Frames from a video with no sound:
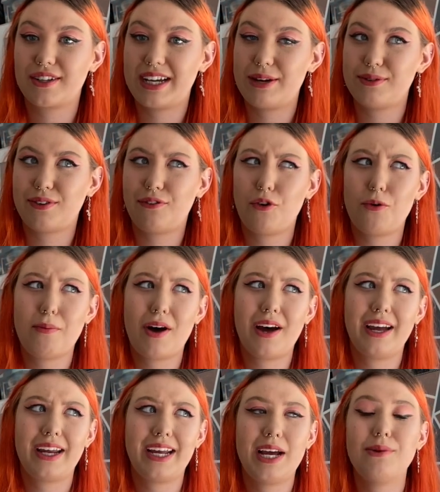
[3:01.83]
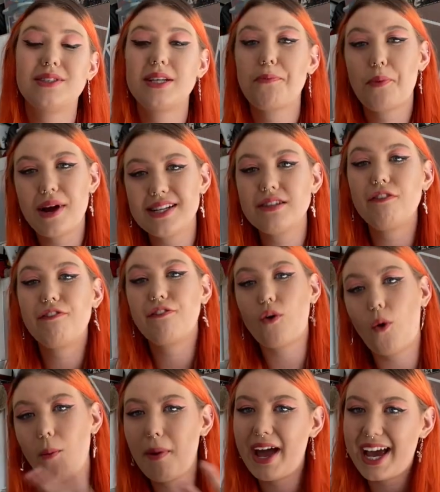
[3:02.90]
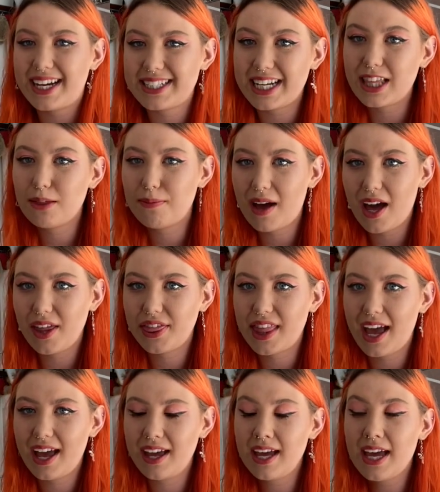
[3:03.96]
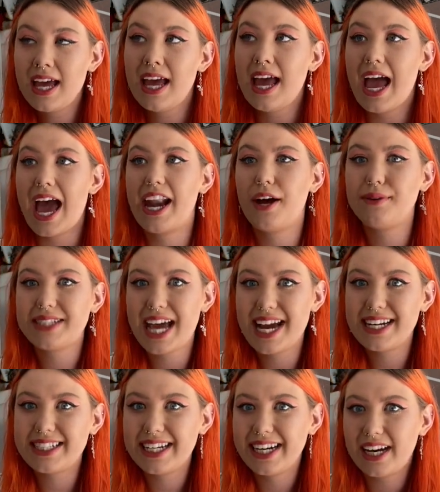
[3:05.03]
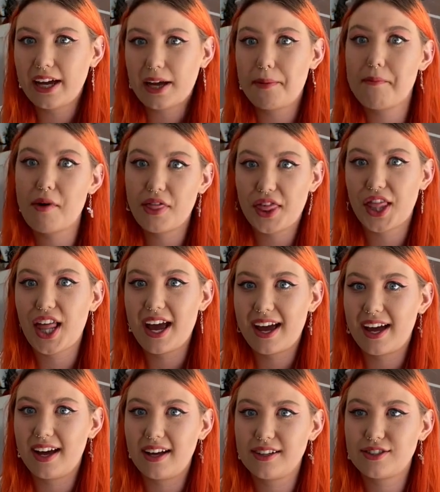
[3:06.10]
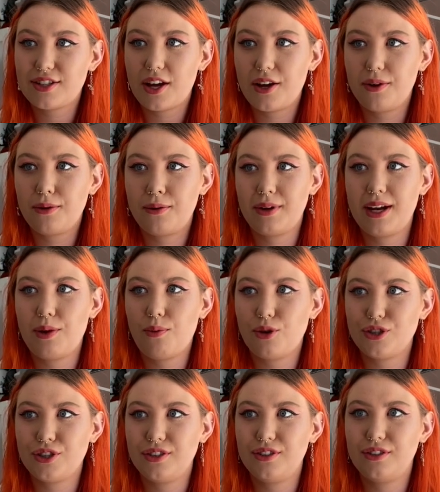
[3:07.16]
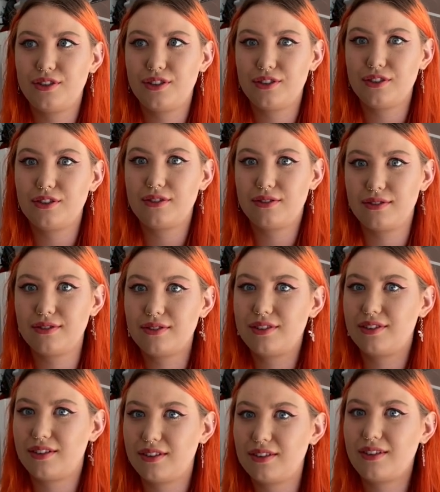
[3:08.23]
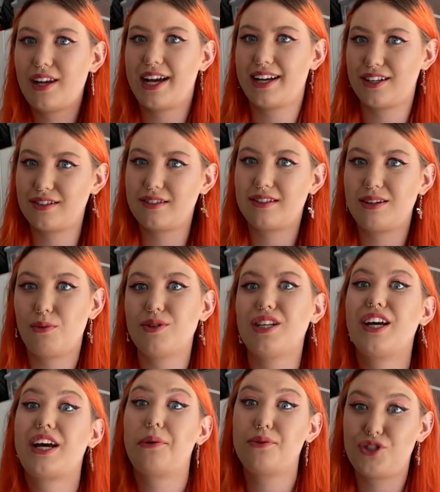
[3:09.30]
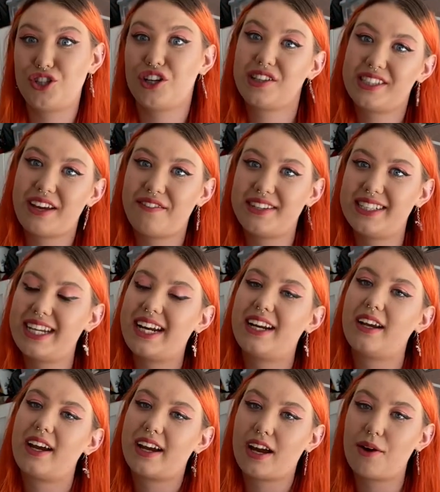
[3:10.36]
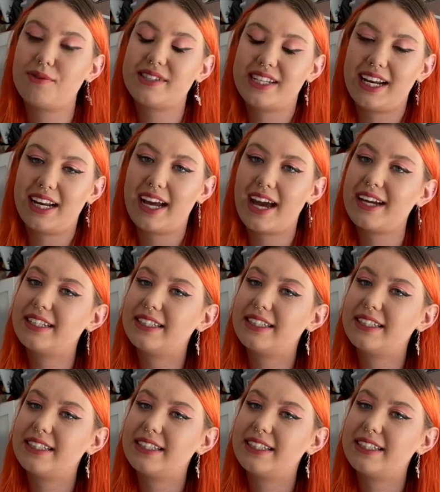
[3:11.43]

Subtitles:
It was a present for my 18th birthday, and I was 18 like a month later, so it wasn't like I was just 17, like I was nearly